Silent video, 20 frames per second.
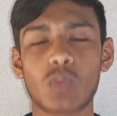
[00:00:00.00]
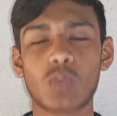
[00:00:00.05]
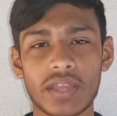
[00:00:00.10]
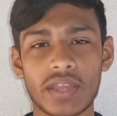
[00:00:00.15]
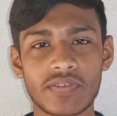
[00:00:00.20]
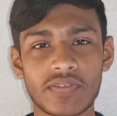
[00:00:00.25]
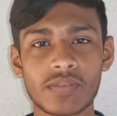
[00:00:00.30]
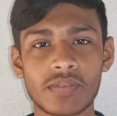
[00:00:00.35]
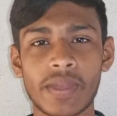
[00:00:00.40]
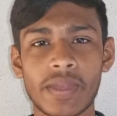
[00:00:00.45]

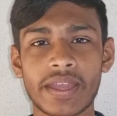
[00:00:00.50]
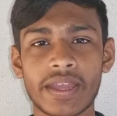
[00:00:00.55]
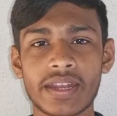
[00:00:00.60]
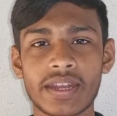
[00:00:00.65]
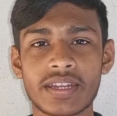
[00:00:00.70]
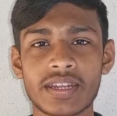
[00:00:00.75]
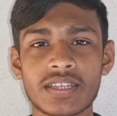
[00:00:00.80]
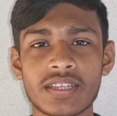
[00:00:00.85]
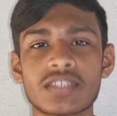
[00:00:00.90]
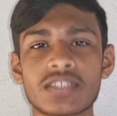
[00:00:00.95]
Wi-Fi M A C
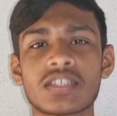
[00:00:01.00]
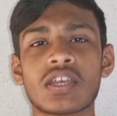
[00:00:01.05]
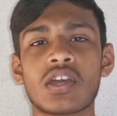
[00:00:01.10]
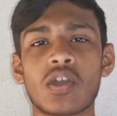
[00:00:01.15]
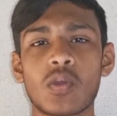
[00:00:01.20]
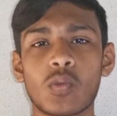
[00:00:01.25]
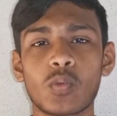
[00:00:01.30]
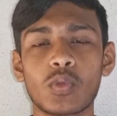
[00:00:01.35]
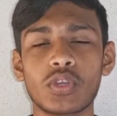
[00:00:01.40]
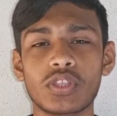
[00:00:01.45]
address
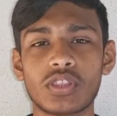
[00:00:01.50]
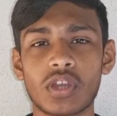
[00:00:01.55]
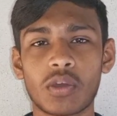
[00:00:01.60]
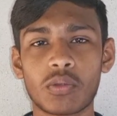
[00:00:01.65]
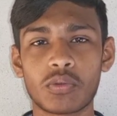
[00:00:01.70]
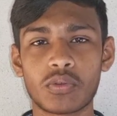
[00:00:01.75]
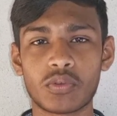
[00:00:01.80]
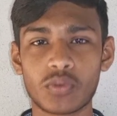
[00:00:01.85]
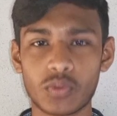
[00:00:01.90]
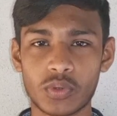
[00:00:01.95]

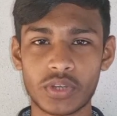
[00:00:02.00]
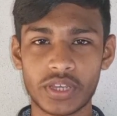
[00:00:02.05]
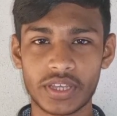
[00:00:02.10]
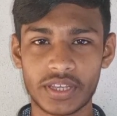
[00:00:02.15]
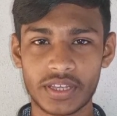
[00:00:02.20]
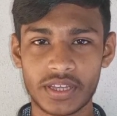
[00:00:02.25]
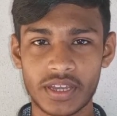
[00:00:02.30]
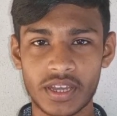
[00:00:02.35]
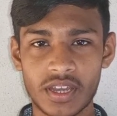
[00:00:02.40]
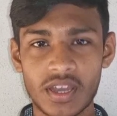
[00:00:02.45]
without routing.